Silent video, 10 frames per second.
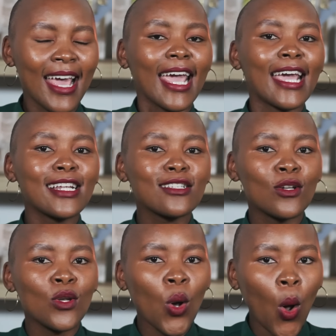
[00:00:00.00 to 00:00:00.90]
It is
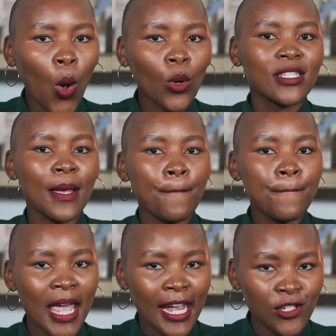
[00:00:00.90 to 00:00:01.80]
law to
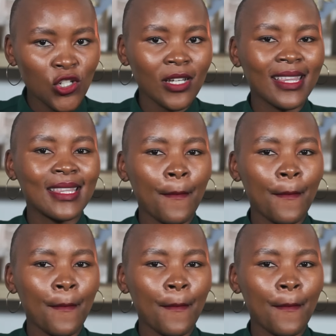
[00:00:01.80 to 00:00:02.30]
make sure that